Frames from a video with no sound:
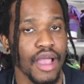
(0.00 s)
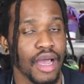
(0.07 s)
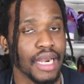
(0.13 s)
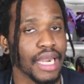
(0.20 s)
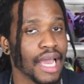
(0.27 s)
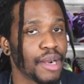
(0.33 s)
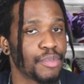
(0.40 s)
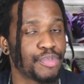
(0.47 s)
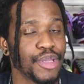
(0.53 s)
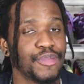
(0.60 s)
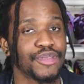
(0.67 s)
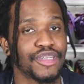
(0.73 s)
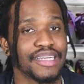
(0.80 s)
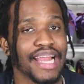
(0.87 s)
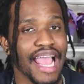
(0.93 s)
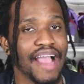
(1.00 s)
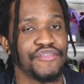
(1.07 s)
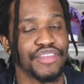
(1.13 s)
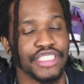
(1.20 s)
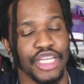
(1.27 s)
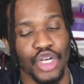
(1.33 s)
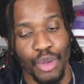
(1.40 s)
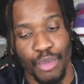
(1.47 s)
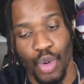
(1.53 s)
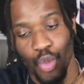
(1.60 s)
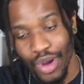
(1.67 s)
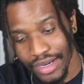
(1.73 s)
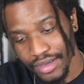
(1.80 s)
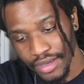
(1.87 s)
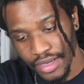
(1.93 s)
A lot of people are going to have this at number
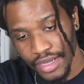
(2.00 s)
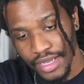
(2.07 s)
one.